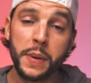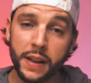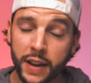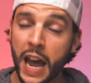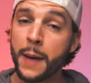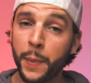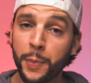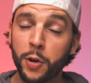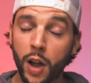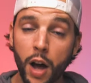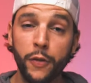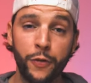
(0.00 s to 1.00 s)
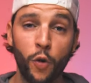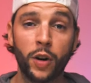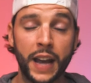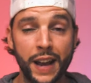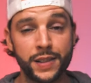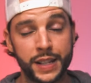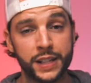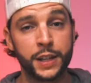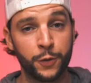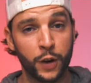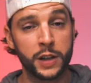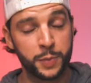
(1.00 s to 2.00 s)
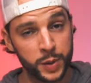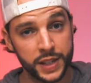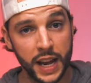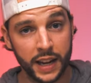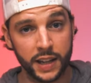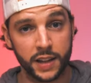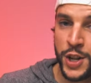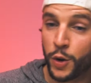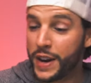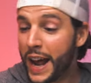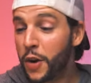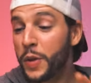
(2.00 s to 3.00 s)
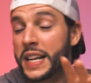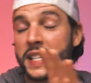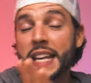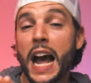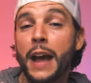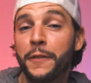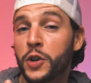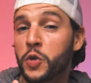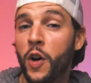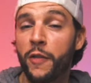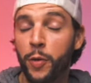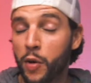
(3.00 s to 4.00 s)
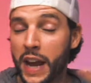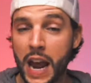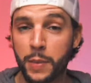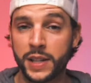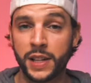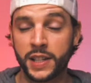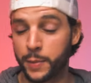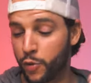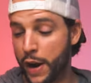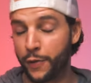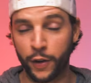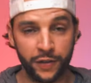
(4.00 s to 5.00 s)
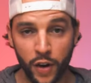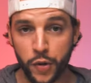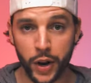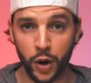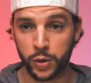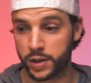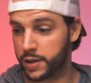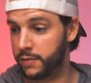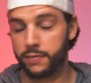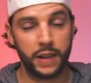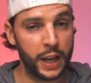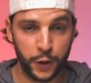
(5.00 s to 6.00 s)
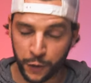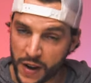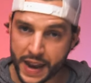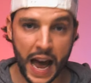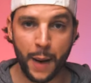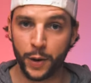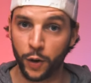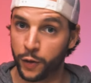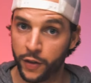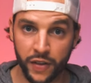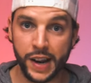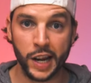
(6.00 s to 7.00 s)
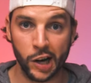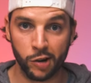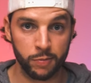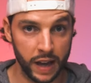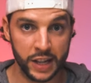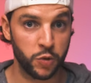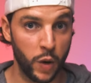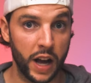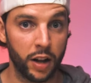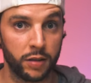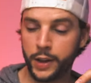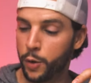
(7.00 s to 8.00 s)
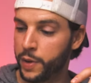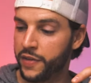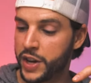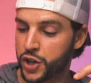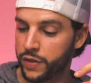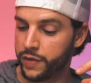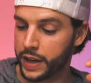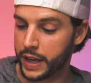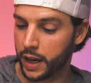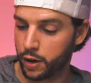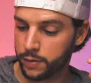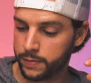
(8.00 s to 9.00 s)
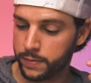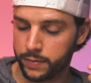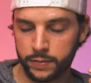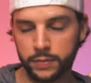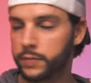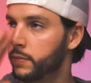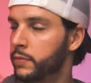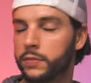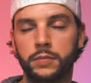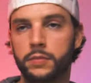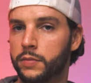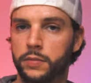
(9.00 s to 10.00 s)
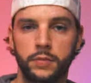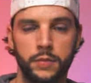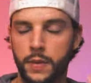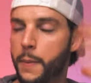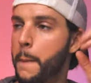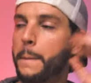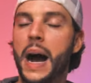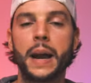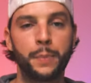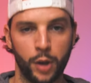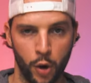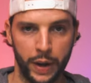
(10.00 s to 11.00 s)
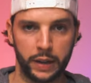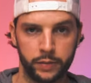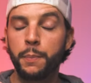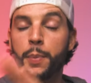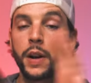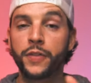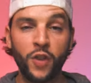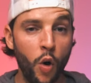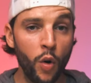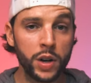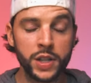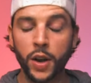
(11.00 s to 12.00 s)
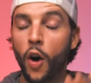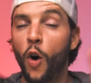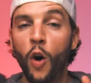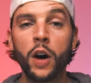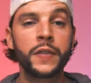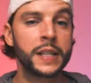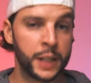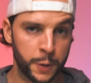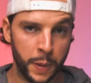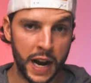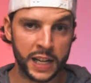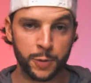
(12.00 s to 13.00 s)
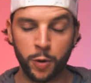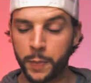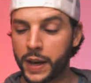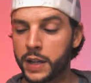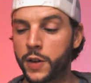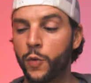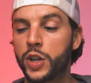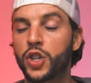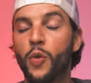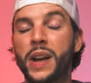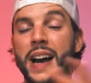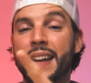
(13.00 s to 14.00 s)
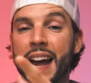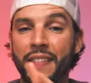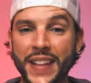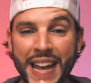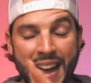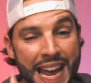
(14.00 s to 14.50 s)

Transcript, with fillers: being capable of 4K 60 frames per second. So not only is the iPhone 12 Pro camera system great for photos, it's phenomenal for video as well. Dolby Vision video. Mind-blowing. But of course, all this is possible because of what's going on the